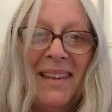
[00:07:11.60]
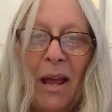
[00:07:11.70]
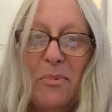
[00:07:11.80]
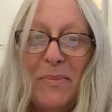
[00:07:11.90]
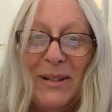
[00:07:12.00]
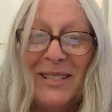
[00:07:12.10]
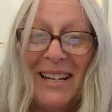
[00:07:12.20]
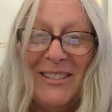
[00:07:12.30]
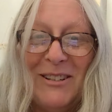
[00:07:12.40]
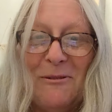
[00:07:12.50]
happy
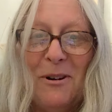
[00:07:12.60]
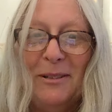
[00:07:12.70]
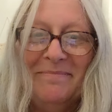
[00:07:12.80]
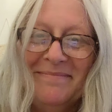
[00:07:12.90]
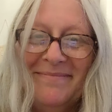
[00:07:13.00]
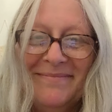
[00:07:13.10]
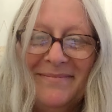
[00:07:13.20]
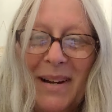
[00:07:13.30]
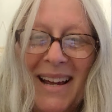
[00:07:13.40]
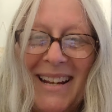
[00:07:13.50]
Beltane to you all.
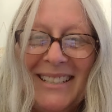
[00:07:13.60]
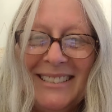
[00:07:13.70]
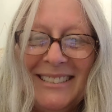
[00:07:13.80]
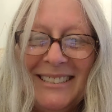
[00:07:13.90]
Bye.